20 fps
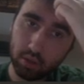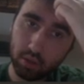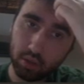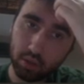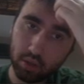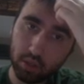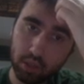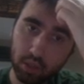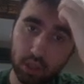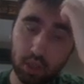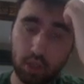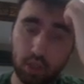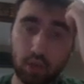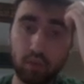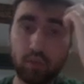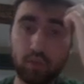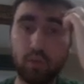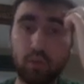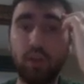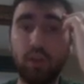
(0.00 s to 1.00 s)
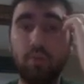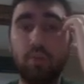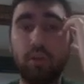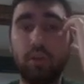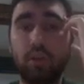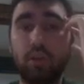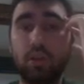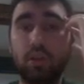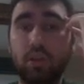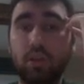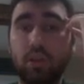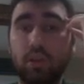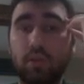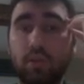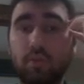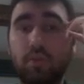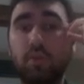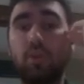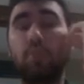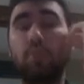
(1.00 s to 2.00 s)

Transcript: and then trade a bunch on d4 and